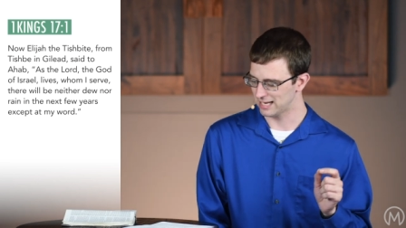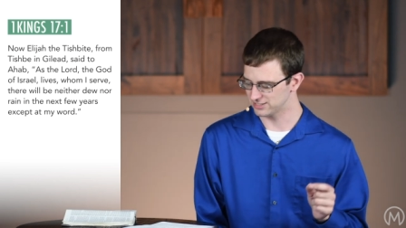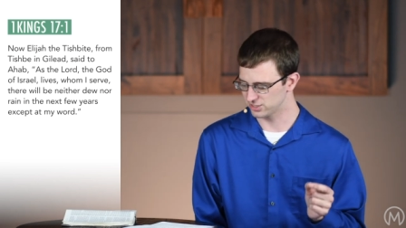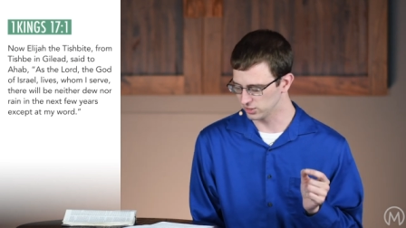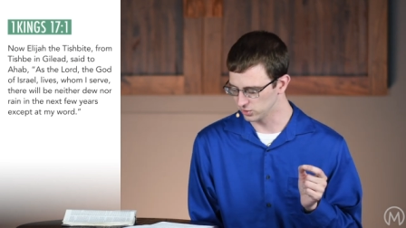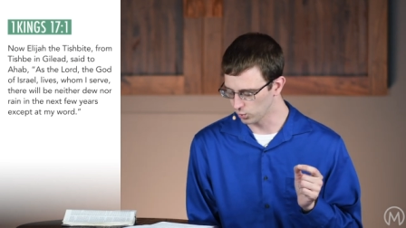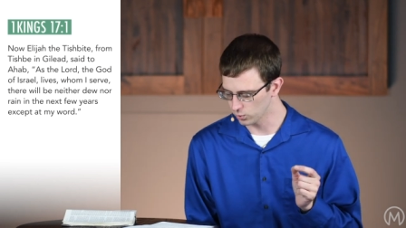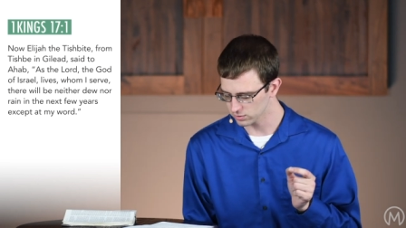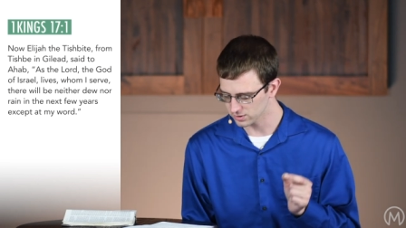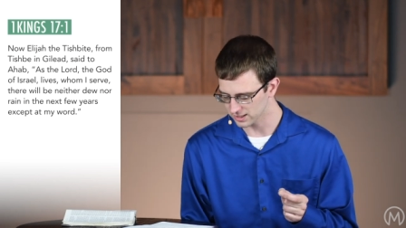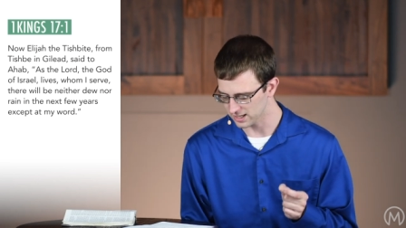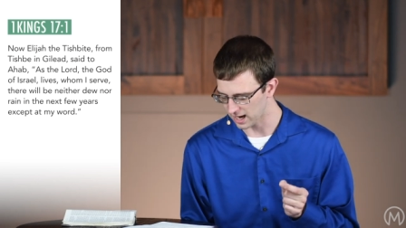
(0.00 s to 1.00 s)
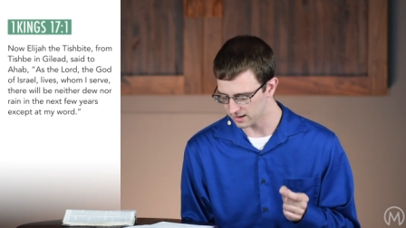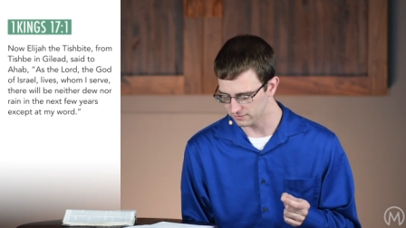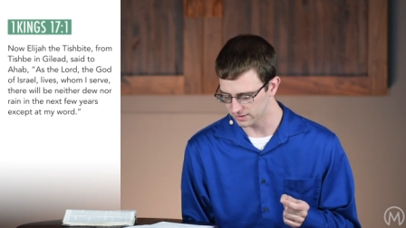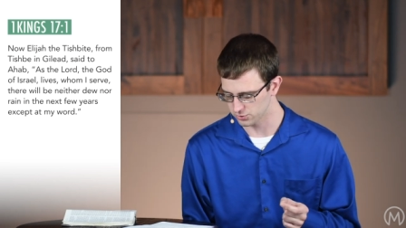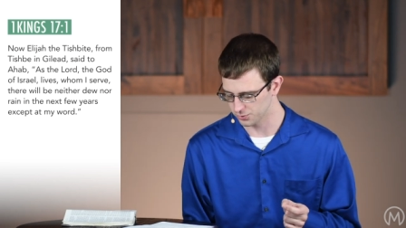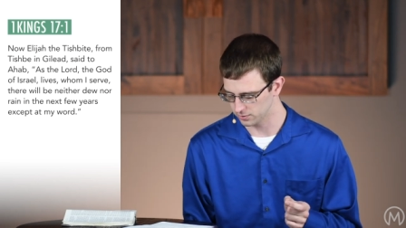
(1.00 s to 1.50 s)
As the Lord the God
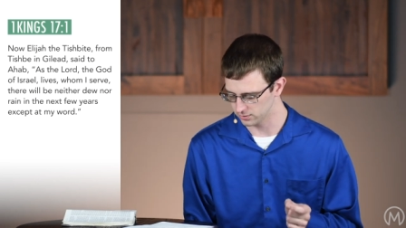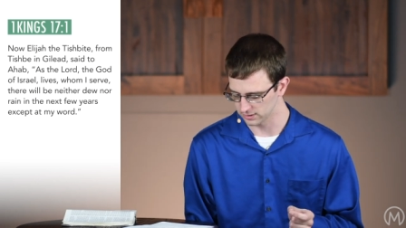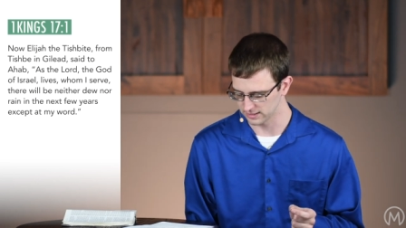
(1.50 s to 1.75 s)
of Israel